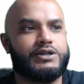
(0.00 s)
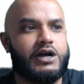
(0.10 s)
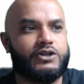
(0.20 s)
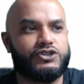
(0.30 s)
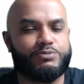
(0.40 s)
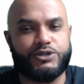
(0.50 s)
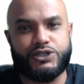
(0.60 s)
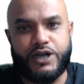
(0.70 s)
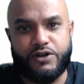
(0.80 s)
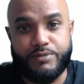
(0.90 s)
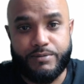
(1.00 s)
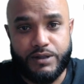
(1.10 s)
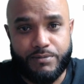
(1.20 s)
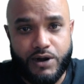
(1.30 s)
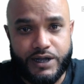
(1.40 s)
But you got to remember
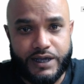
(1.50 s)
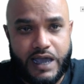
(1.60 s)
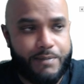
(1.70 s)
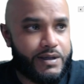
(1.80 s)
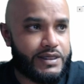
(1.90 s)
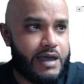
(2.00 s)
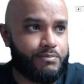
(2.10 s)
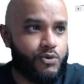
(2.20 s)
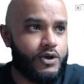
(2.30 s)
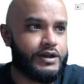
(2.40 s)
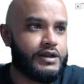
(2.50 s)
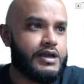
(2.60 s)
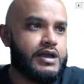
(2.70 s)
the market cap at that point